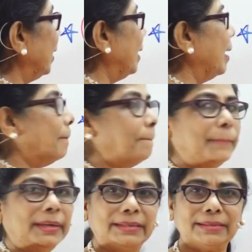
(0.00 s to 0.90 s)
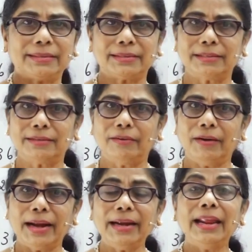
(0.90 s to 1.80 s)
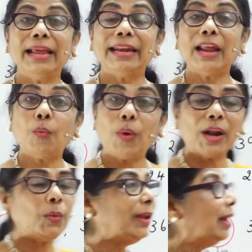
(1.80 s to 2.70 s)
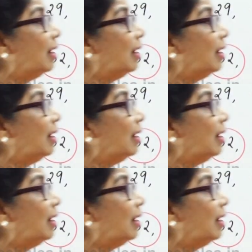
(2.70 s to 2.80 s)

numbers. Alright. Now what are we